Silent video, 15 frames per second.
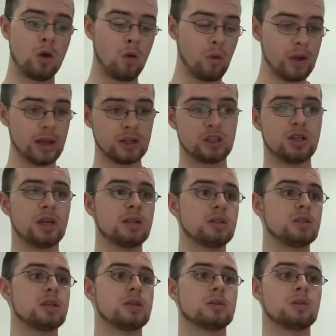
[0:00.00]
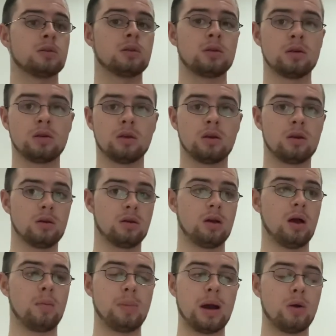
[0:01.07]
We had chances
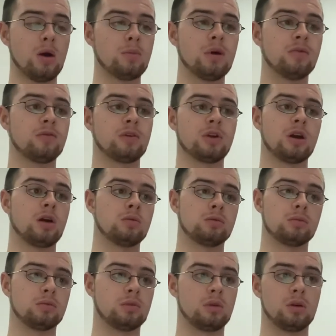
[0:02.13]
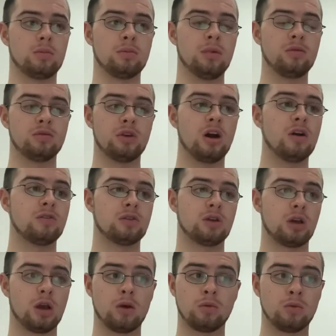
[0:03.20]
about a month and a half
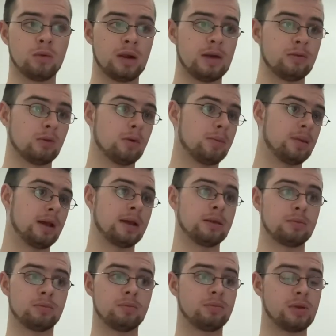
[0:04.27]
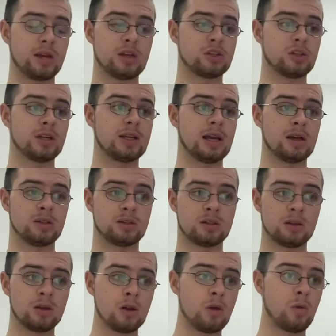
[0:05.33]
ago, whenever we played PSG last.
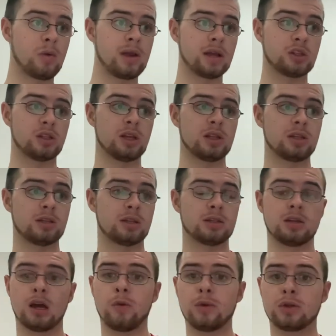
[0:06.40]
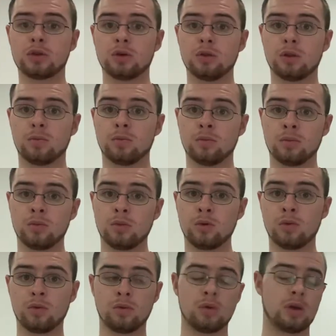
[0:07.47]
We had chances and we took them.
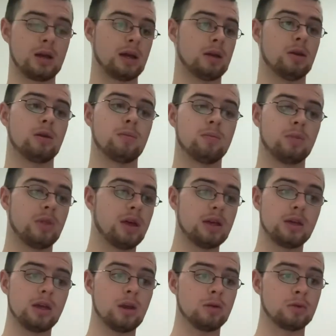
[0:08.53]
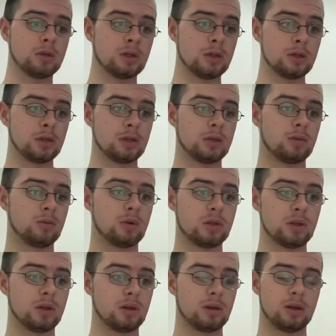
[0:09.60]
And there you go.
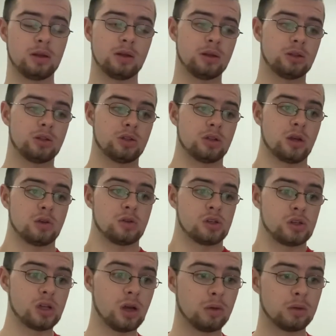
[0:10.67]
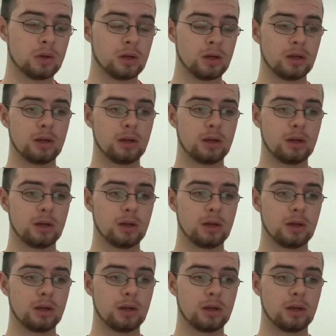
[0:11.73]
It just goes to show.